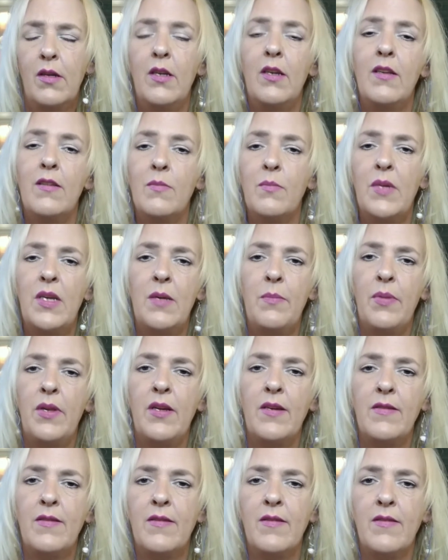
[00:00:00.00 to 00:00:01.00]
in as many
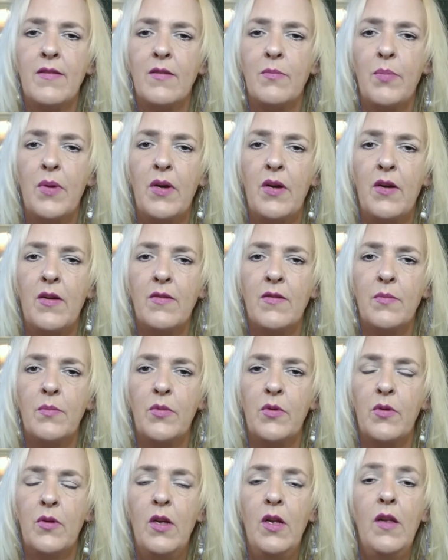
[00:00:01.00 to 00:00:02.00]
places as
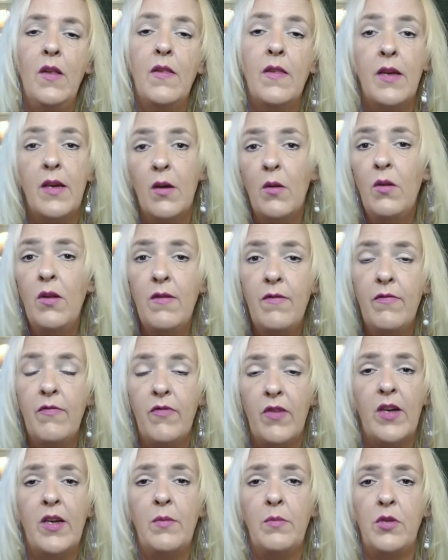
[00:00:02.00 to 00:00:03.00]
possible. The only
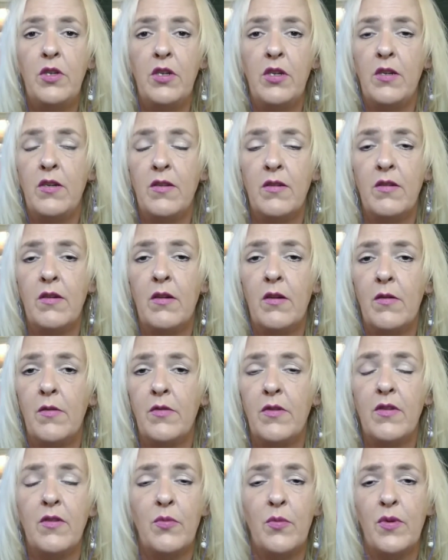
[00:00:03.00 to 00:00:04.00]
fame she
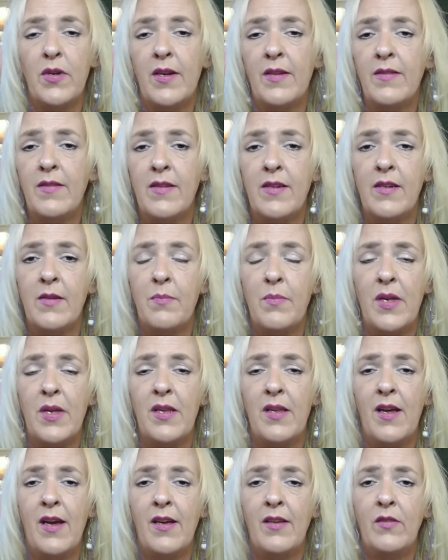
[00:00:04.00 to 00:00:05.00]
deserves is what I said in my
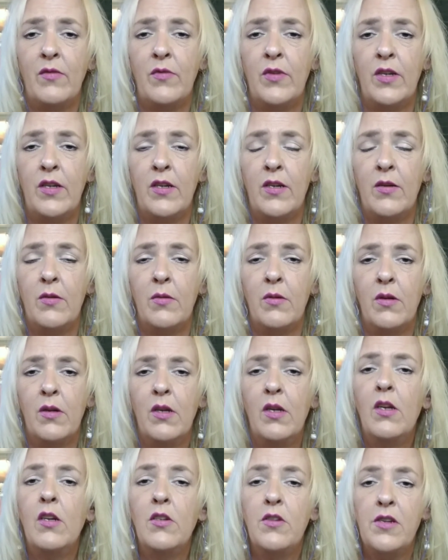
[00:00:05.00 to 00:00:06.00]
last video.
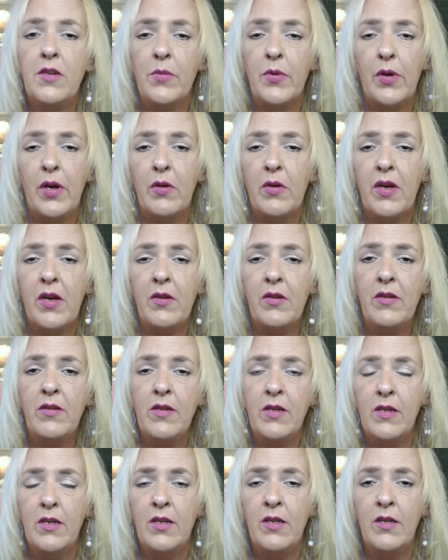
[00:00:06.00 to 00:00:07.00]
She will go down
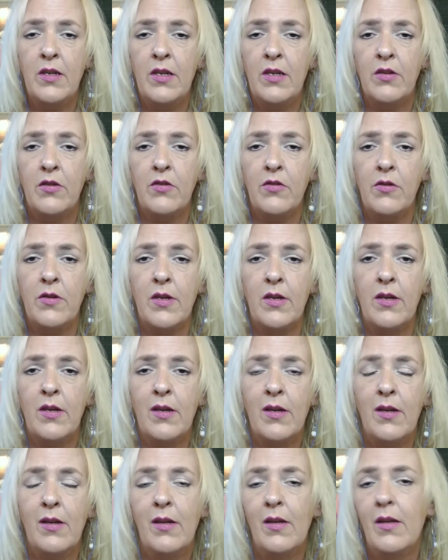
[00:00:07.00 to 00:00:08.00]
in history
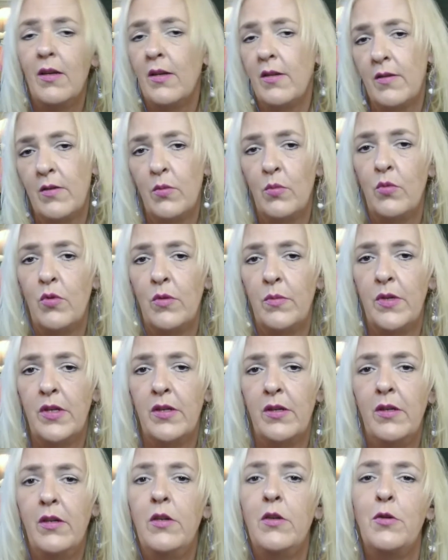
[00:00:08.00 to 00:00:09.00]
as the
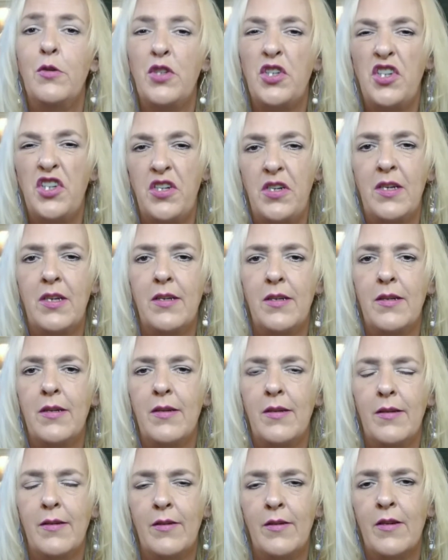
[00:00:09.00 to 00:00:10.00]
woman who shit
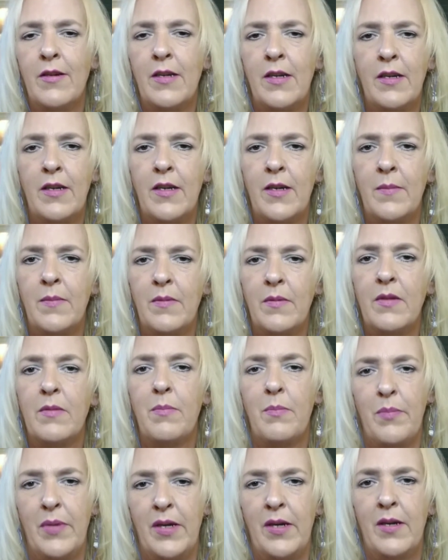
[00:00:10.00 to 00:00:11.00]
Johnny Depp's
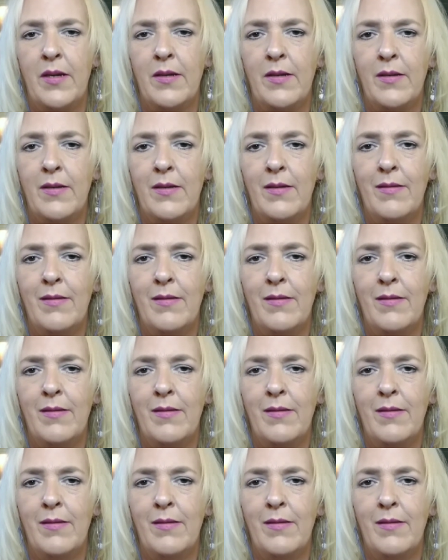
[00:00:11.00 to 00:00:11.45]
bed